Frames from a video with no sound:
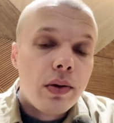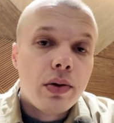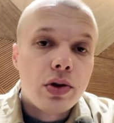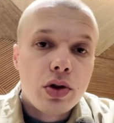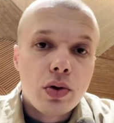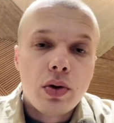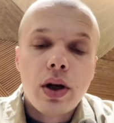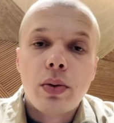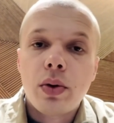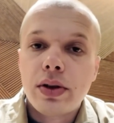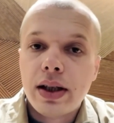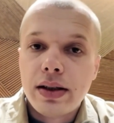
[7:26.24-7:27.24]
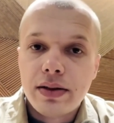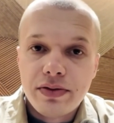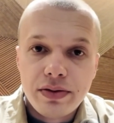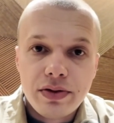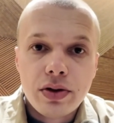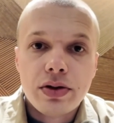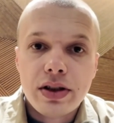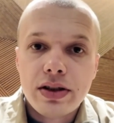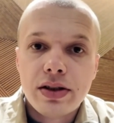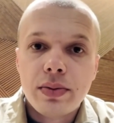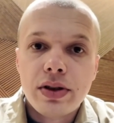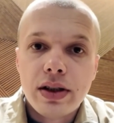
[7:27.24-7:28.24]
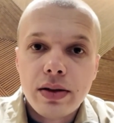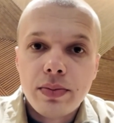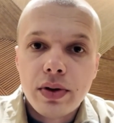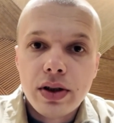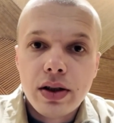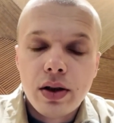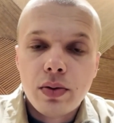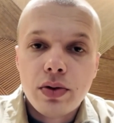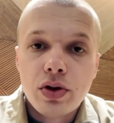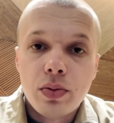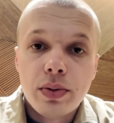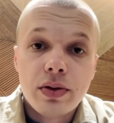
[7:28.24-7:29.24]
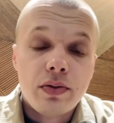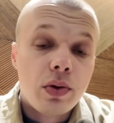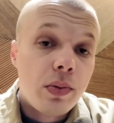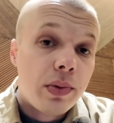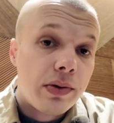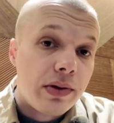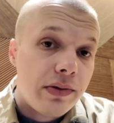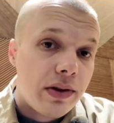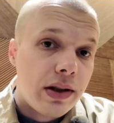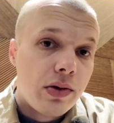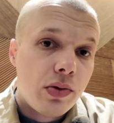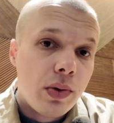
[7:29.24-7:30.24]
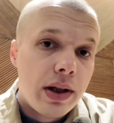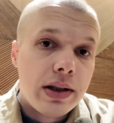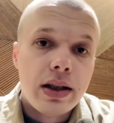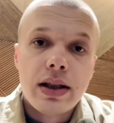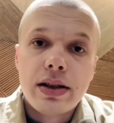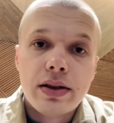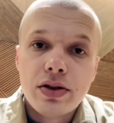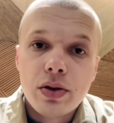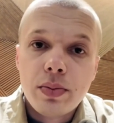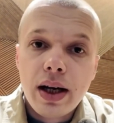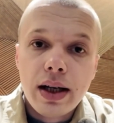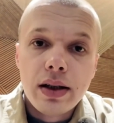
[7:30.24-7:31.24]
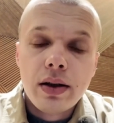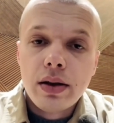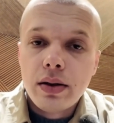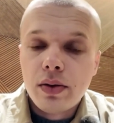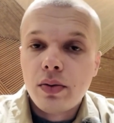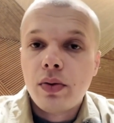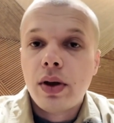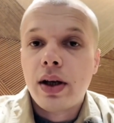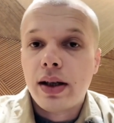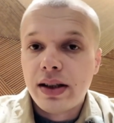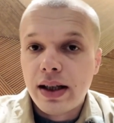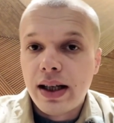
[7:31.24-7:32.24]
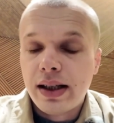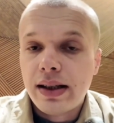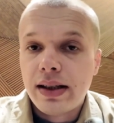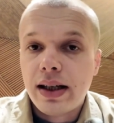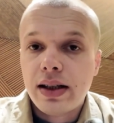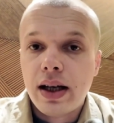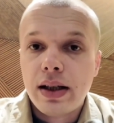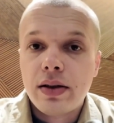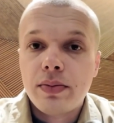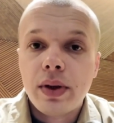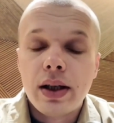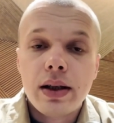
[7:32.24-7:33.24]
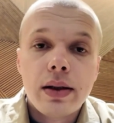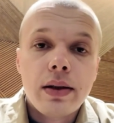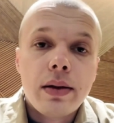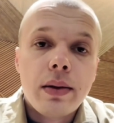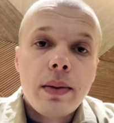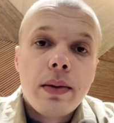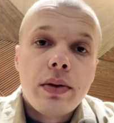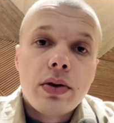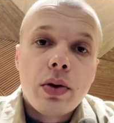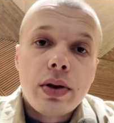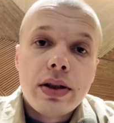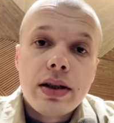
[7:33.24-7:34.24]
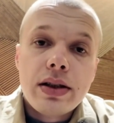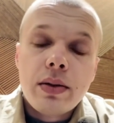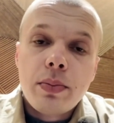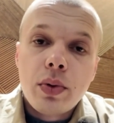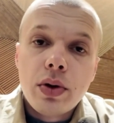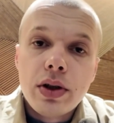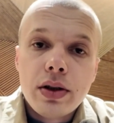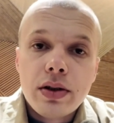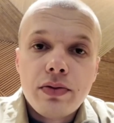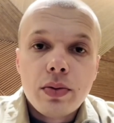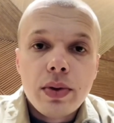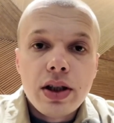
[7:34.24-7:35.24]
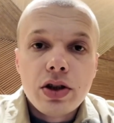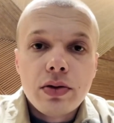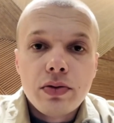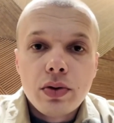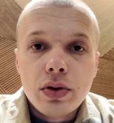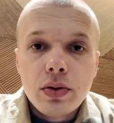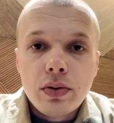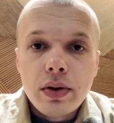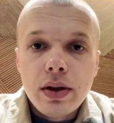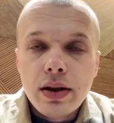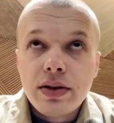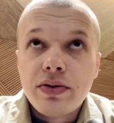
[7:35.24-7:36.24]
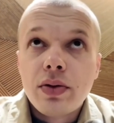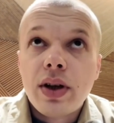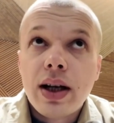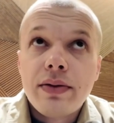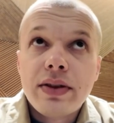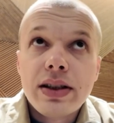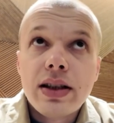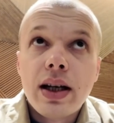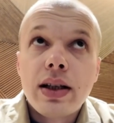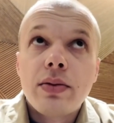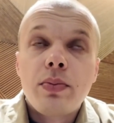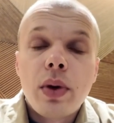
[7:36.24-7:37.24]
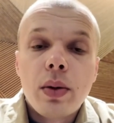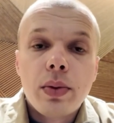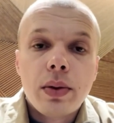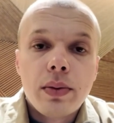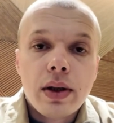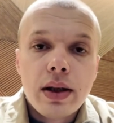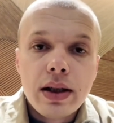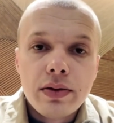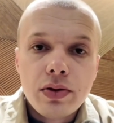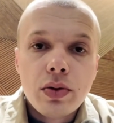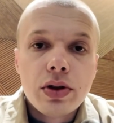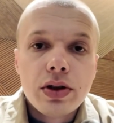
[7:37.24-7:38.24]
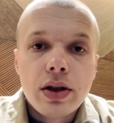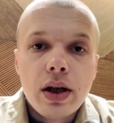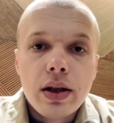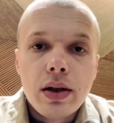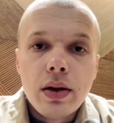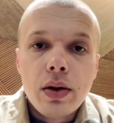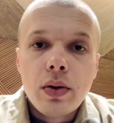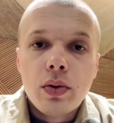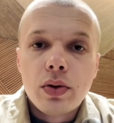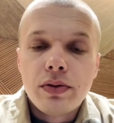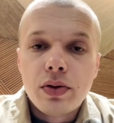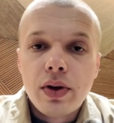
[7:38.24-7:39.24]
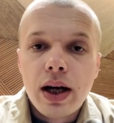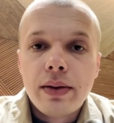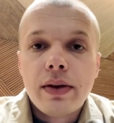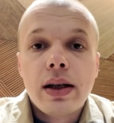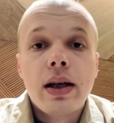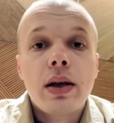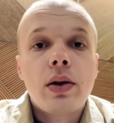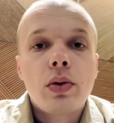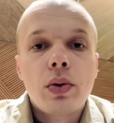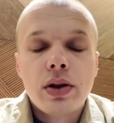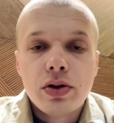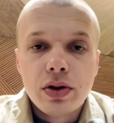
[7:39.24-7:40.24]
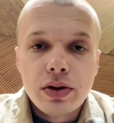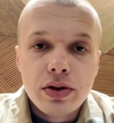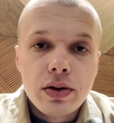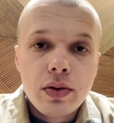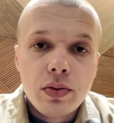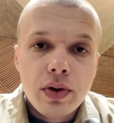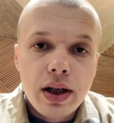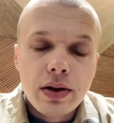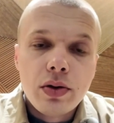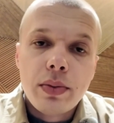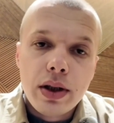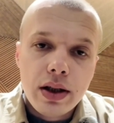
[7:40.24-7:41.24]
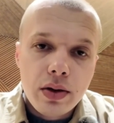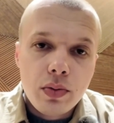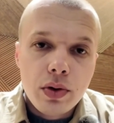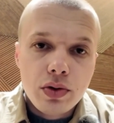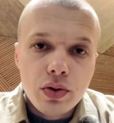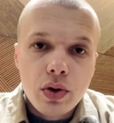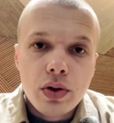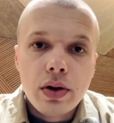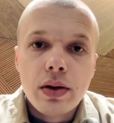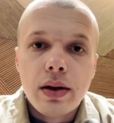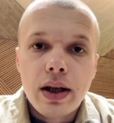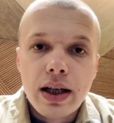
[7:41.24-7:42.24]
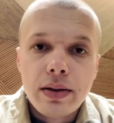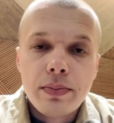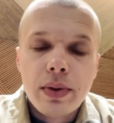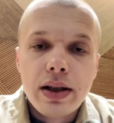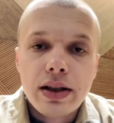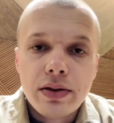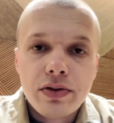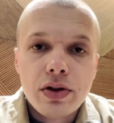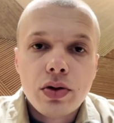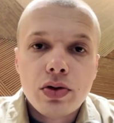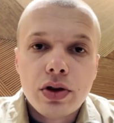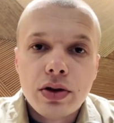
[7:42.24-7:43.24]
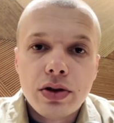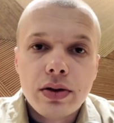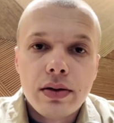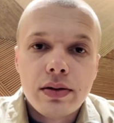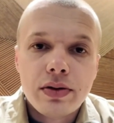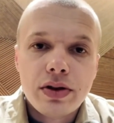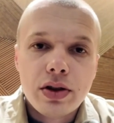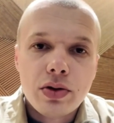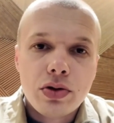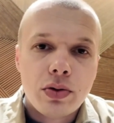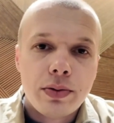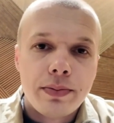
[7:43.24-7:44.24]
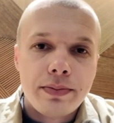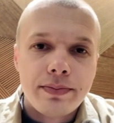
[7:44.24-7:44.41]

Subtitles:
Sure, I won't get the 50 or 60% per year I was hoping for, but 15 to 20 isn't so bad. Where else can I get that kind of money? So this is important information for you. If you have this kind of problem, if you're stuck, or if you have any other questions, write to me and we'll talk. I have plenty of solutions. See you soon.